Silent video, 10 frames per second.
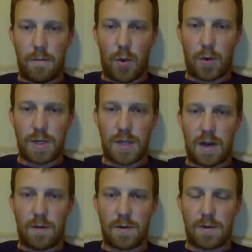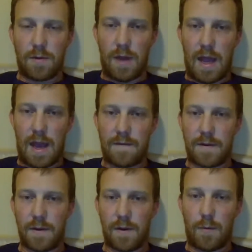portion that I will do
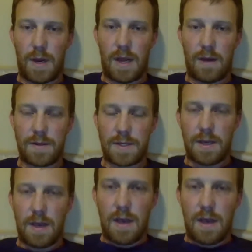after the open house.